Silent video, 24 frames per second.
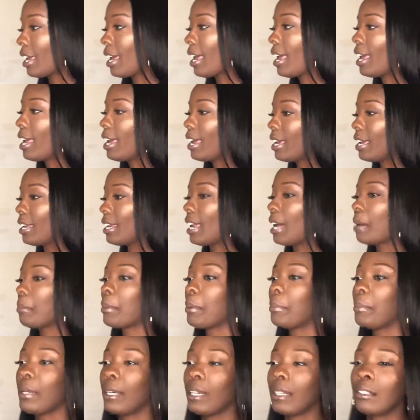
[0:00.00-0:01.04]
And I'm gonna
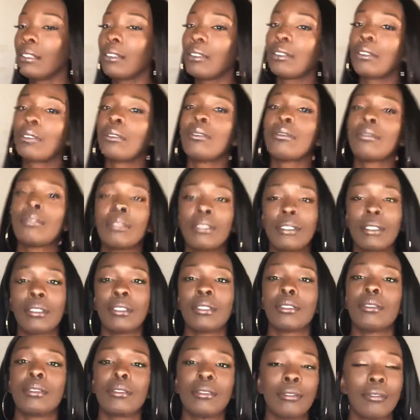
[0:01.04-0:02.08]
be a little, a
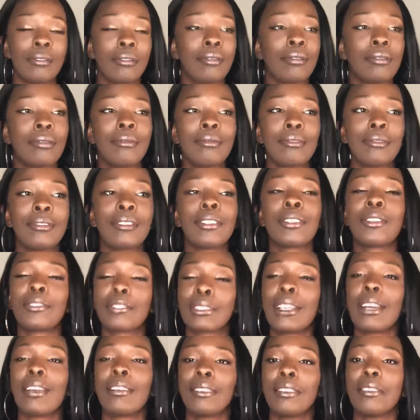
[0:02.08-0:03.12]
little, it's gonna
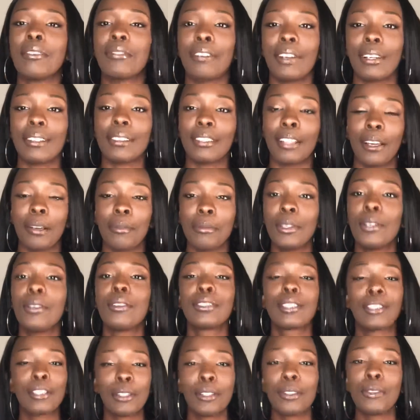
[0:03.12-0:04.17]
sound a little fucked up.
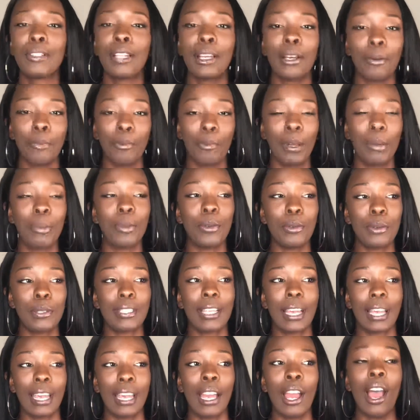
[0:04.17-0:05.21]
Usually that women who
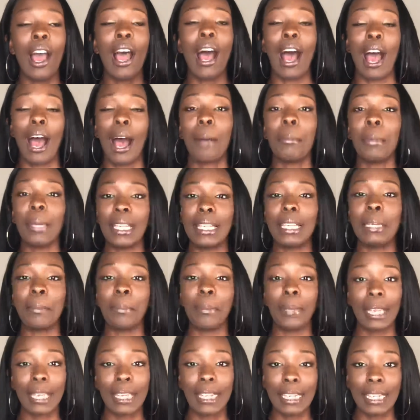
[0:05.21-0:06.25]
say I'm
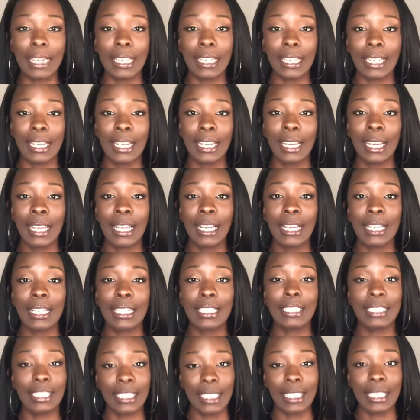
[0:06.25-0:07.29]
independent
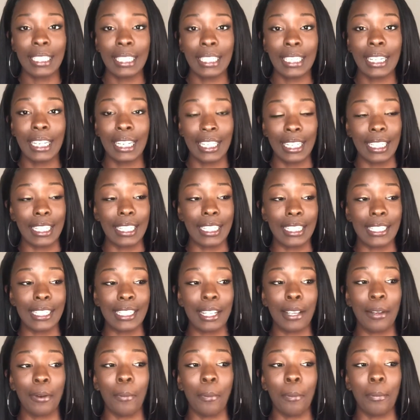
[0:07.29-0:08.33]
shit is
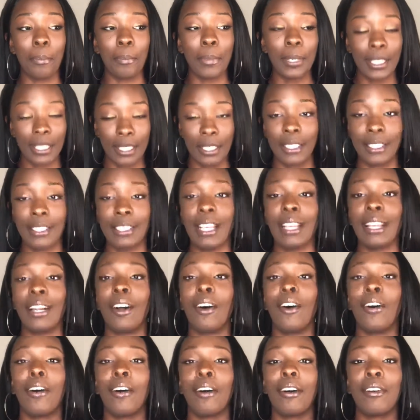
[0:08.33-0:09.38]
bitches that
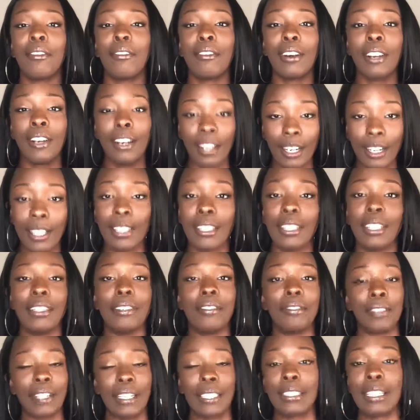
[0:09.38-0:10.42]
are ugly in the
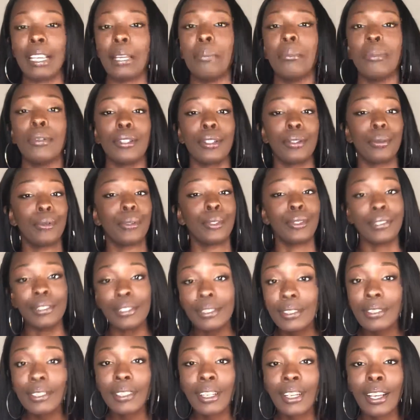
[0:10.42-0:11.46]
face. They booger wolves.